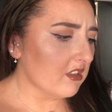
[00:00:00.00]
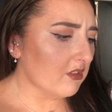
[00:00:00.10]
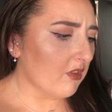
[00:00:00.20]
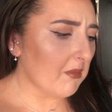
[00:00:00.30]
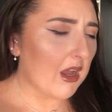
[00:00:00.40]

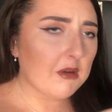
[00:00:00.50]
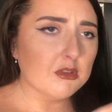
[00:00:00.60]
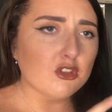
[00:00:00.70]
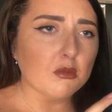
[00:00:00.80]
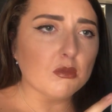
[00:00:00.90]
It's from
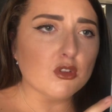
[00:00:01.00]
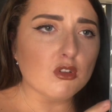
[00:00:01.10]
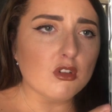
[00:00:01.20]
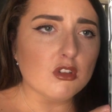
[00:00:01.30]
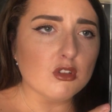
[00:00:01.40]
Albus
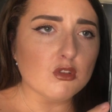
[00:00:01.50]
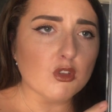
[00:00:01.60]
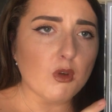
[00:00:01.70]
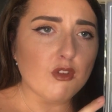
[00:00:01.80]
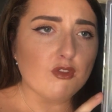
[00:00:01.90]
Dumbledore, so it's
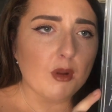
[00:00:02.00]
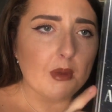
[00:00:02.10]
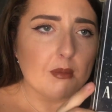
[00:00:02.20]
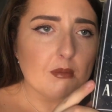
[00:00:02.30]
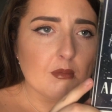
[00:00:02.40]
a quote from
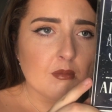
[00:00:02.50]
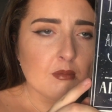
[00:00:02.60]
him.